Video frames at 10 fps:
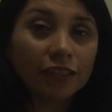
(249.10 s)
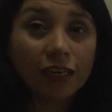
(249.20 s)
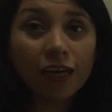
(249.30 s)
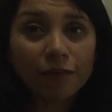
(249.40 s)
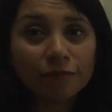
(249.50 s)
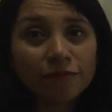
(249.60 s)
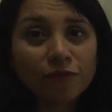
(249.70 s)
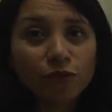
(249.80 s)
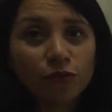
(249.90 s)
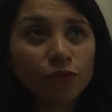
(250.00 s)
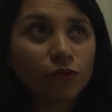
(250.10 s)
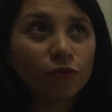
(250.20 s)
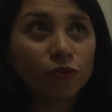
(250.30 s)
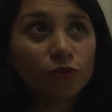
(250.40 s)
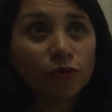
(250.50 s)
time to
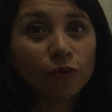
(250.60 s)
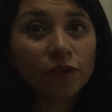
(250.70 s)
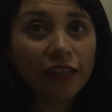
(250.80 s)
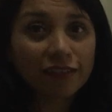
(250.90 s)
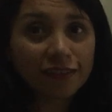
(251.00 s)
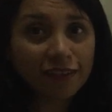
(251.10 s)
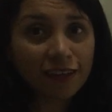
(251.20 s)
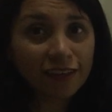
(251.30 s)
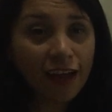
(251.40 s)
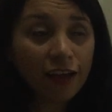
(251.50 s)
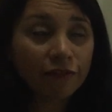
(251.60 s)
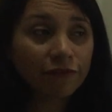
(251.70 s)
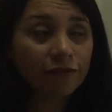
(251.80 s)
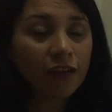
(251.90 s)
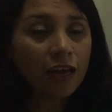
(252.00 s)
2 classes and a half.
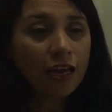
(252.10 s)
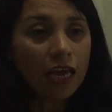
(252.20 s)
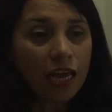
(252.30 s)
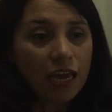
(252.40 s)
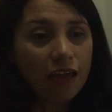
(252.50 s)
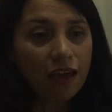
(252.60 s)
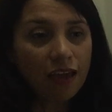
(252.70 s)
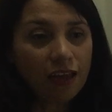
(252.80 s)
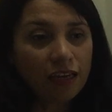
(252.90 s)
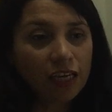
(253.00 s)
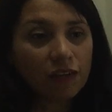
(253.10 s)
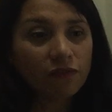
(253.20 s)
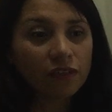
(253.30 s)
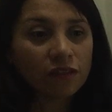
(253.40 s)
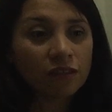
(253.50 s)
And
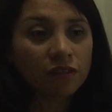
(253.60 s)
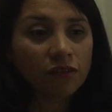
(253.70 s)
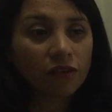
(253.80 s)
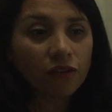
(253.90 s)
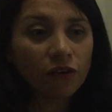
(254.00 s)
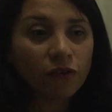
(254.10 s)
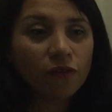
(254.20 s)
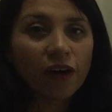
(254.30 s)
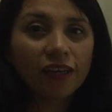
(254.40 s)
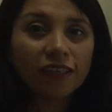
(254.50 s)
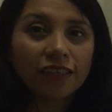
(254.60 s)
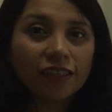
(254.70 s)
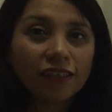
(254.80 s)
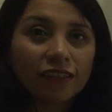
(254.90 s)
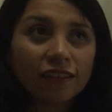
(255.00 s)
even though I
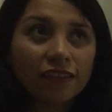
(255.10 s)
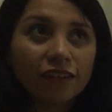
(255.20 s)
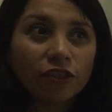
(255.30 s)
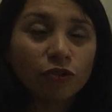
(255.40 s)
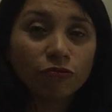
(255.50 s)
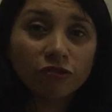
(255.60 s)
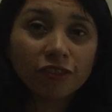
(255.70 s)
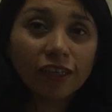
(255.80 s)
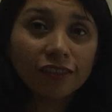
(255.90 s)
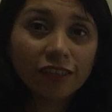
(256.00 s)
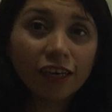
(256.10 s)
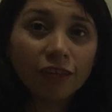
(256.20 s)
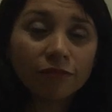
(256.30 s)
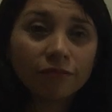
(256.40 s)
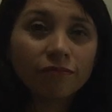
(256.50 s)
used that
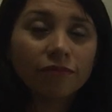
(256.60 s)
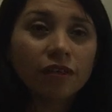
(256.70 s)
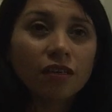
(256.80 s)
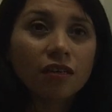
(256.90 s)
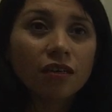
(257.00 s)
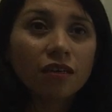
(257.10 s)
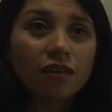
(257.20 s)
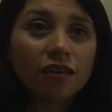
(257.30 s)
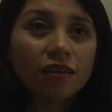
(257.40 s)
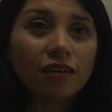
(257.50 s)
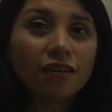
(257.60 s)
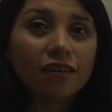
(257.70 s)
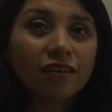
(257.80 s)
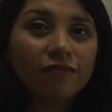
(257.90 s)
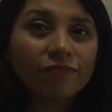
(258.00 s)
time,
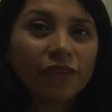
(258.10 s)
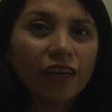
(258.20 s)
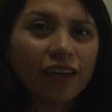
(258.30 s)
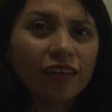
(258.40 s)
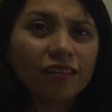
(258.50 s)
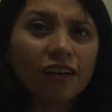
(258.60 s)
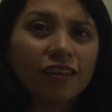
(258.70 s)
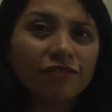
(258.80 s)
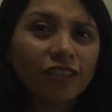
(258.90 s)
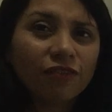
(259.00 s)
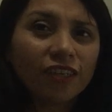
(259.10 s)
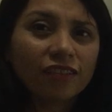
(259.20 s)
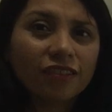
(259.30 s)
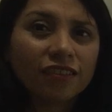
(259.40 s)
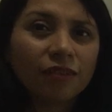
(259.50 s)
I had a lot of
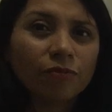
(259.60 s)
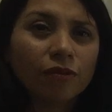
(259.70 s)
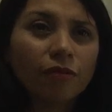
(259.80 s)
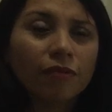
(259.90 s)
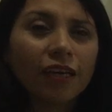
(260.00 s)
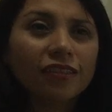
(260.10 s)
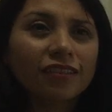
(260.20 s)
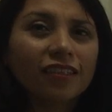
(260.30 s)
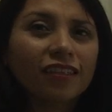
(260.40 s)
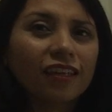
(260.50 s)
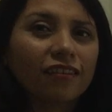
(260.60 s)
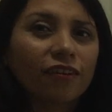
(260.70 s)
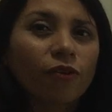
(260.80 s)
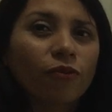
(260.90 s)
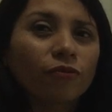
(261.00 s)
difficulties and probably I didn't get the
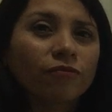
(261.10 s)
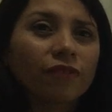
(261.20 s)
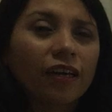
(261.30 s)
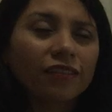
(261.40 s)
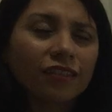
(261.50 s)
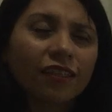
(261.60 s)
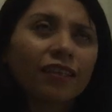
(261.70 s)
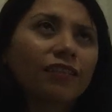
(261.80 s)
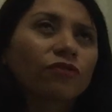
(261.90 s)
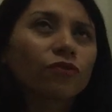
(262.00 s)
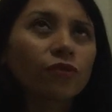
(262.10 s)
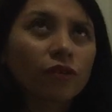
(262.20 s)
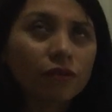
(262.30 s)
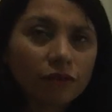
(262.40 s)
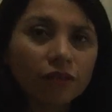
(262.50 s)
goal. I didn't get
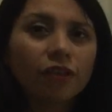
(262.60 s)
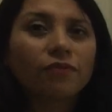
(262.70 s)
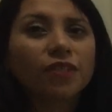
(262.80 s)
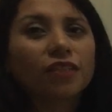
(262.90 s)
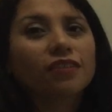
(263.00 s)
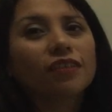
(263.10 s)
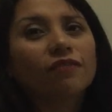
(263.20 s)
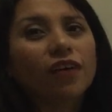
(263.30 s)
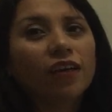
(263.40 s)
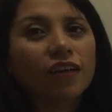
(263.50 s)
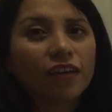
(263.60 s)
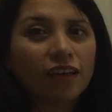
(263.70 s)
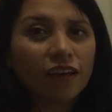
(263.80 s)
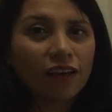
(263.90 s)
to the objective I